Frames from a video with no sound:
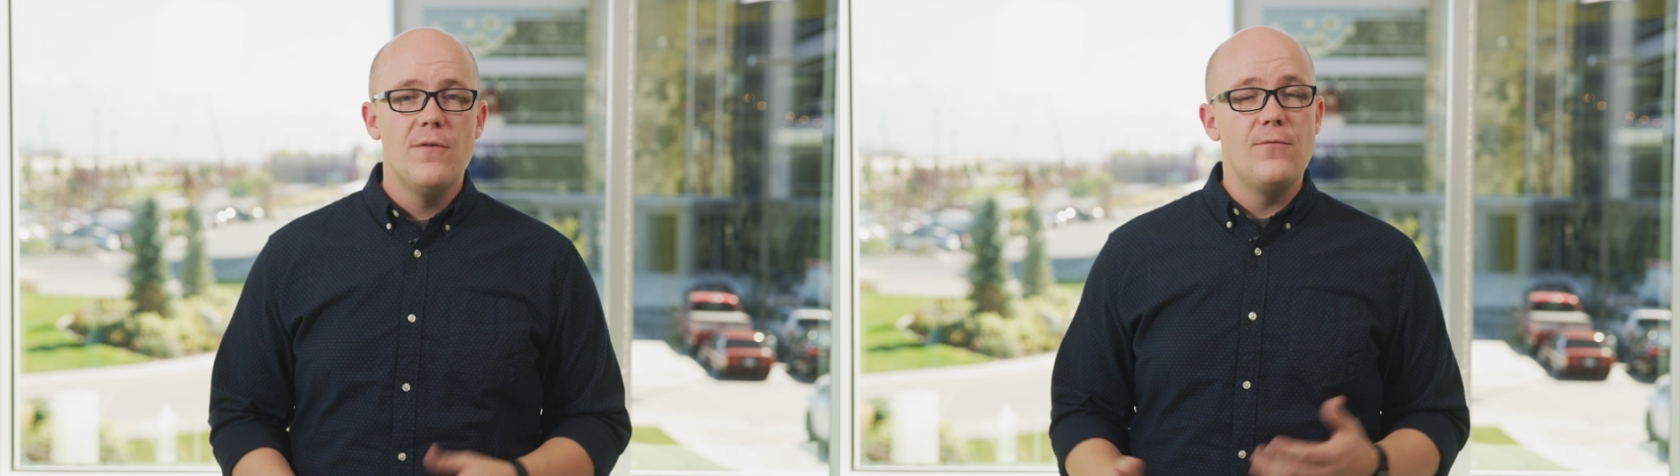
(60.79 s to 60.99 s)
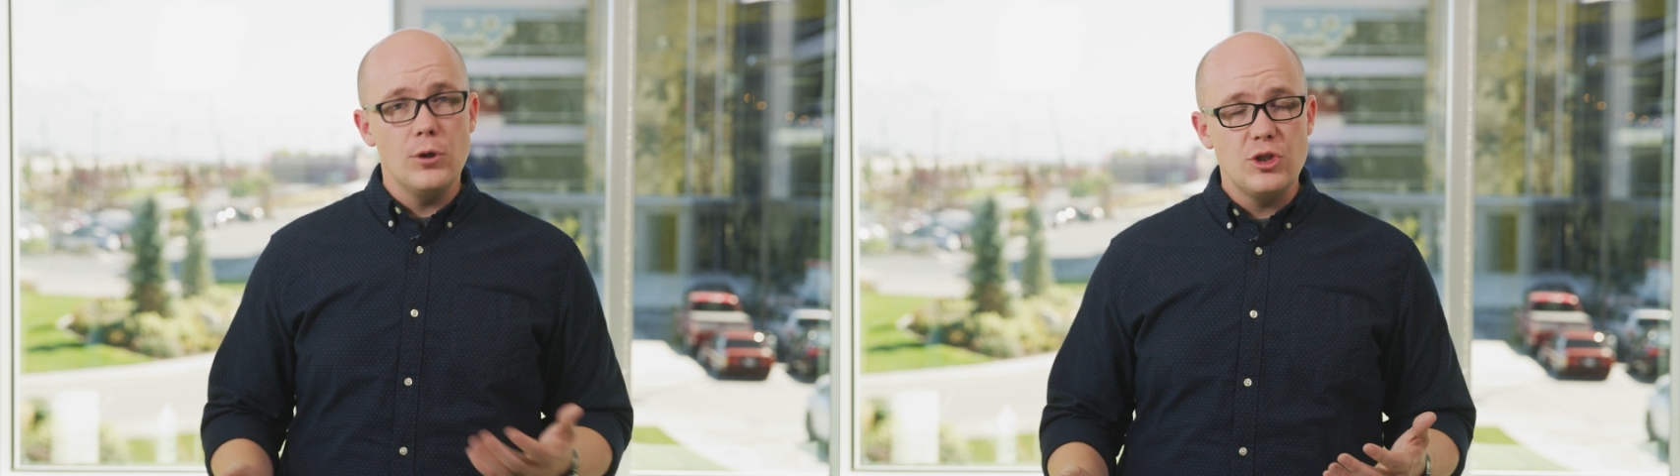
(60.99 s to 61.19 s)

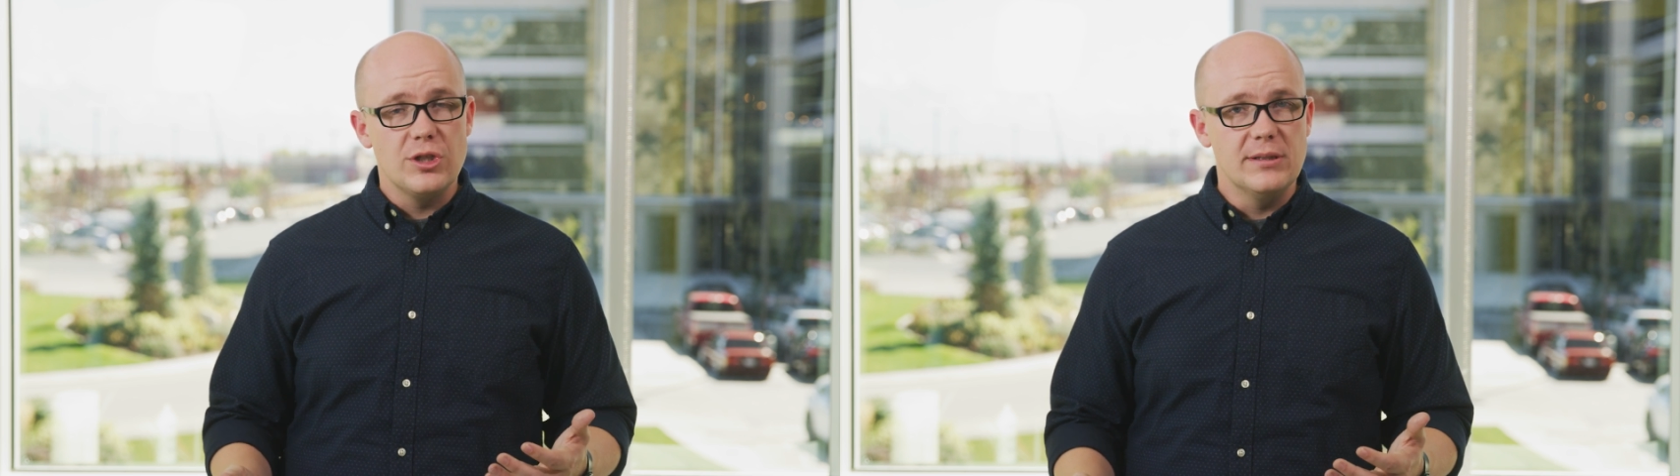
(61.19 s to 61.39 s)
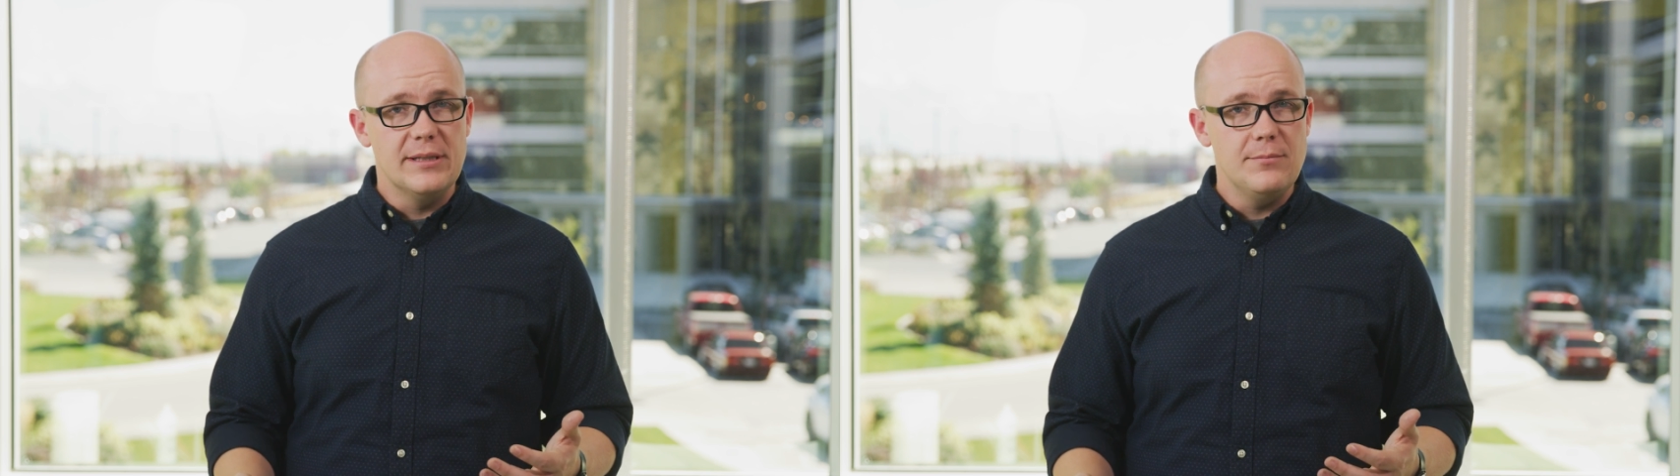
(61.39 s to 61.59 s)

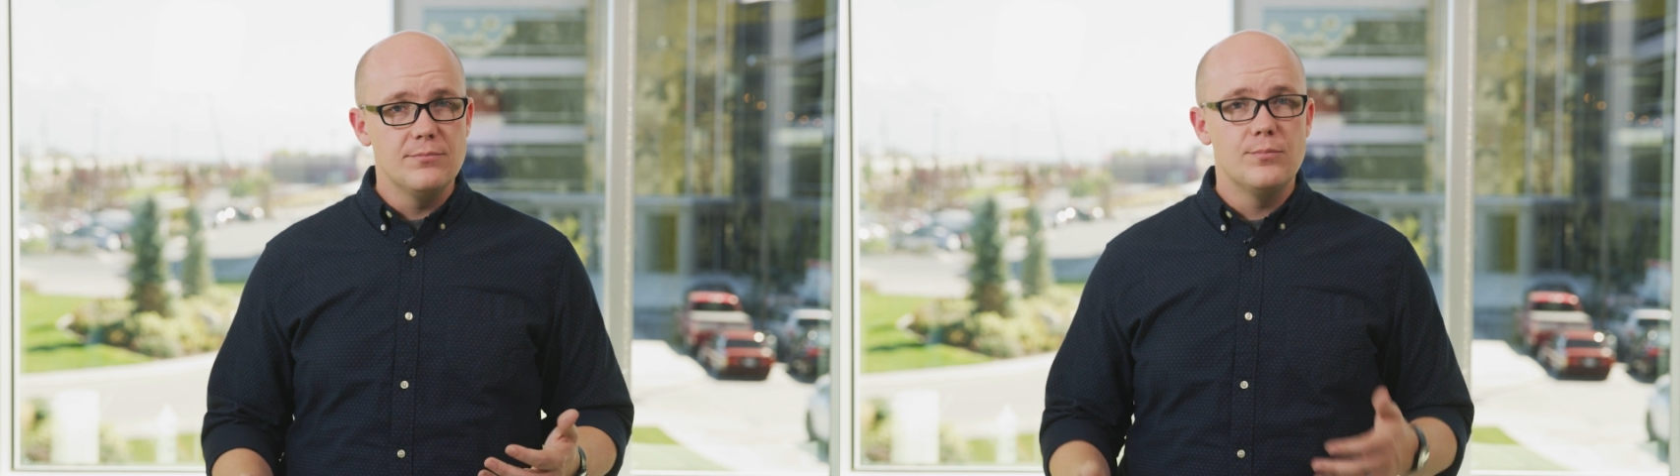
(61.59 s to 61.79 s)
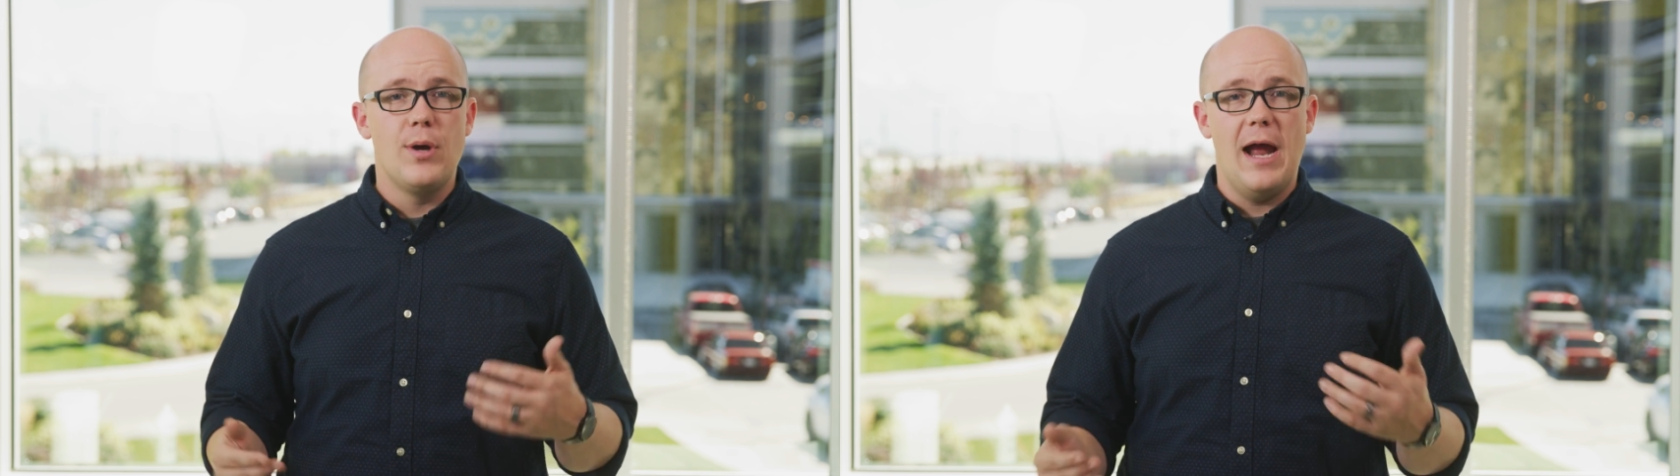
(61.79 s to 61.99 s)
Fortunately,
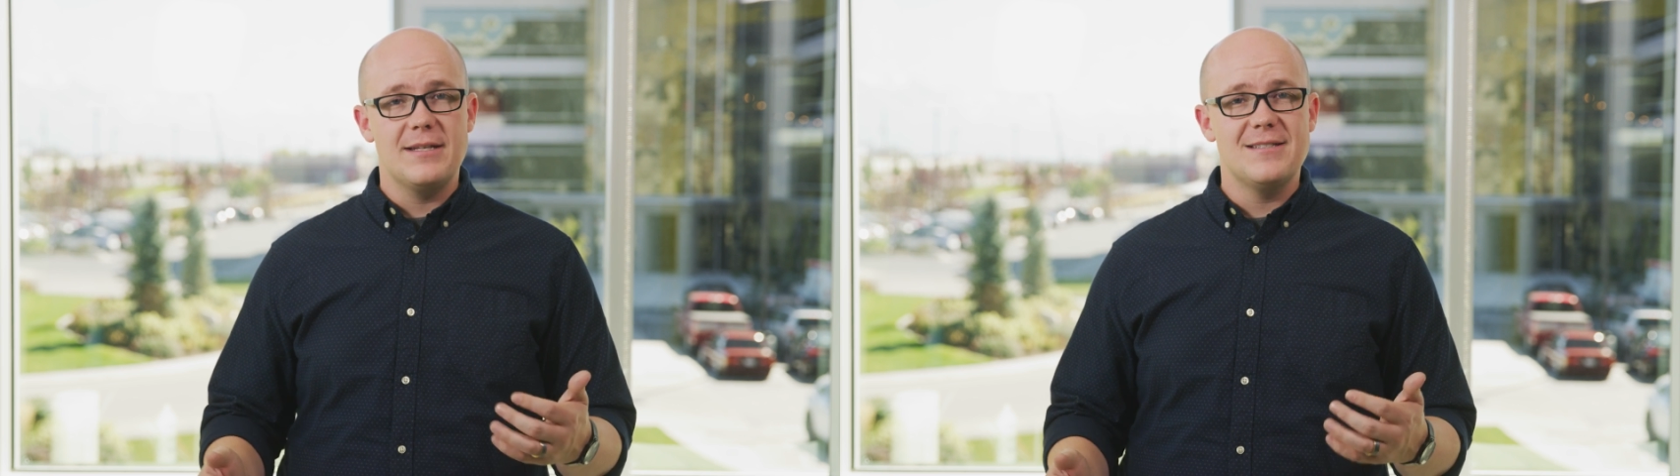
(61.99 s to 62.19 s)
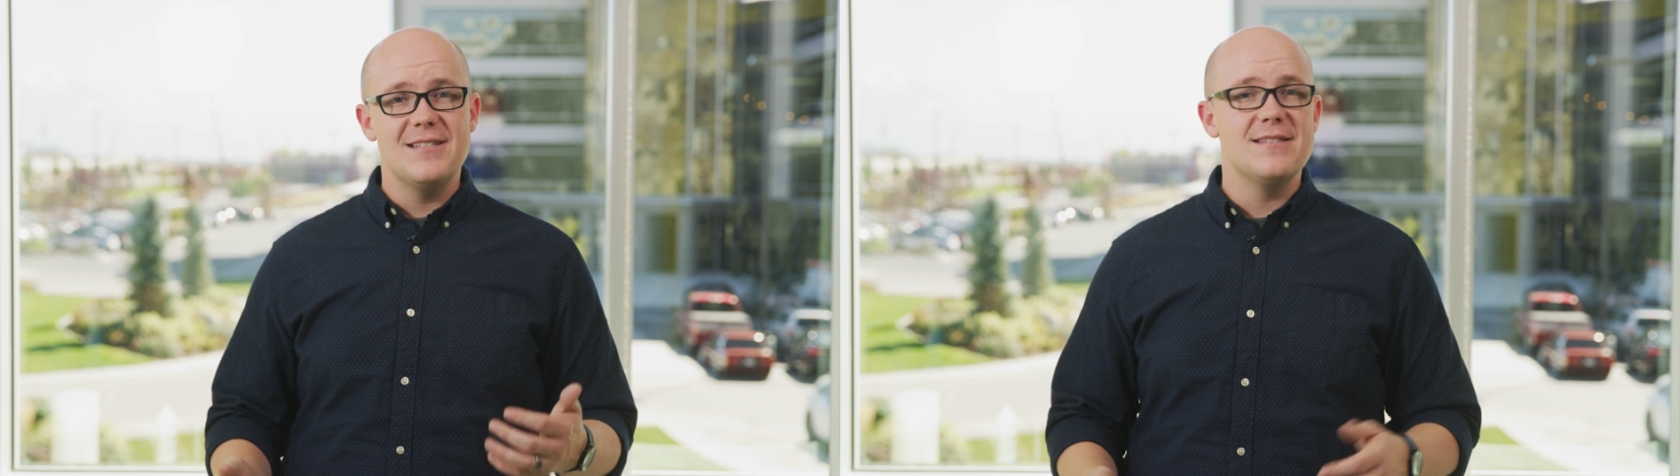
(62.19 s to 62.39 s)

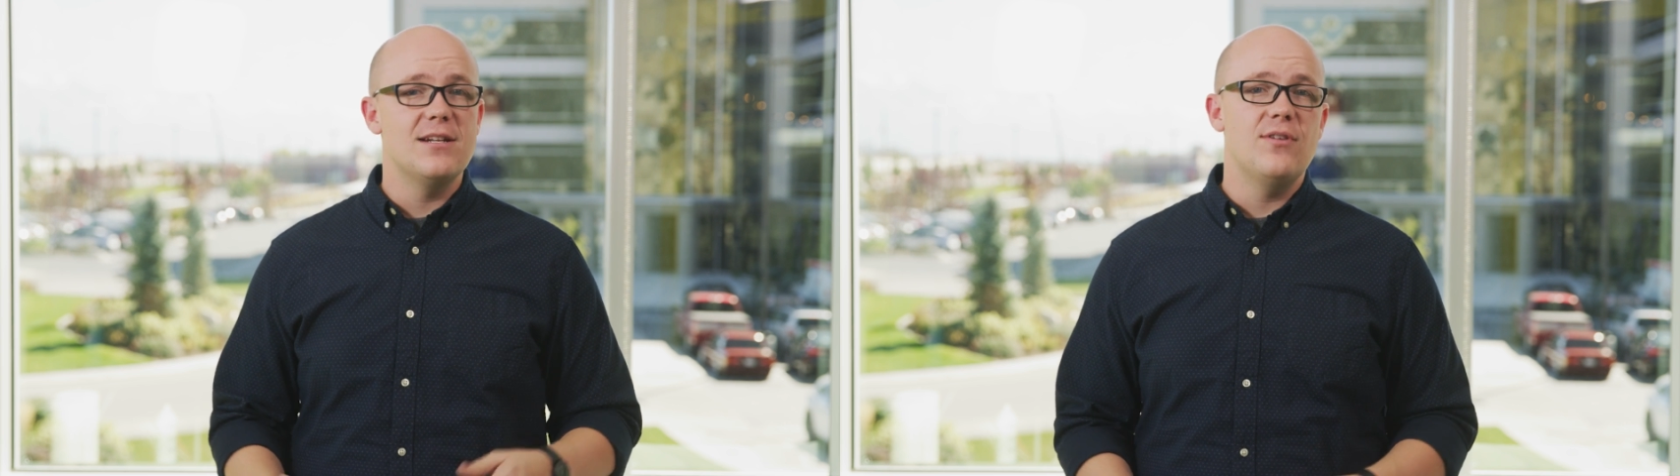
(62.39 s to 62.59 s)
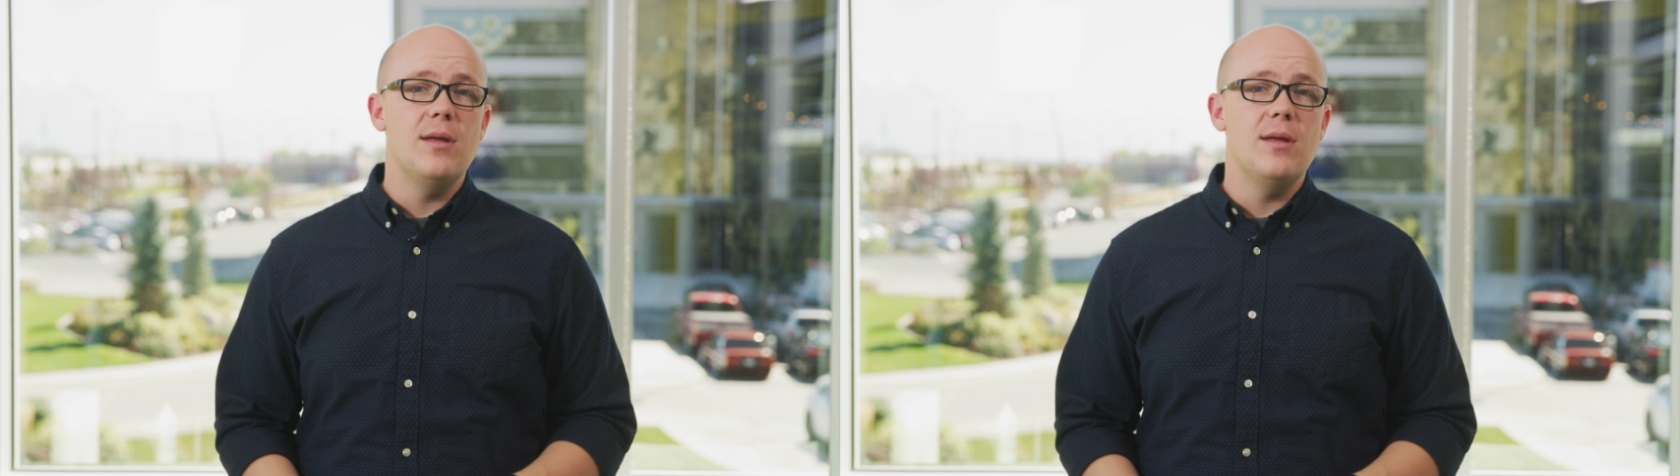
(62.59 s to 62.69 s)
practices that have